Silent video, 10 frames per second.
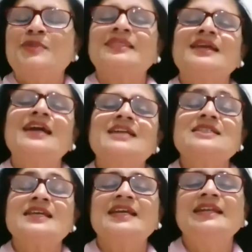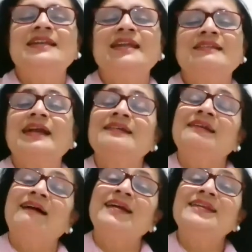Mata gets the hint, and that
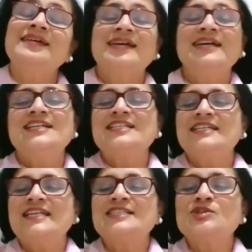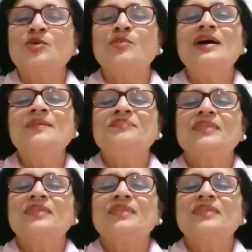night she tells Soma,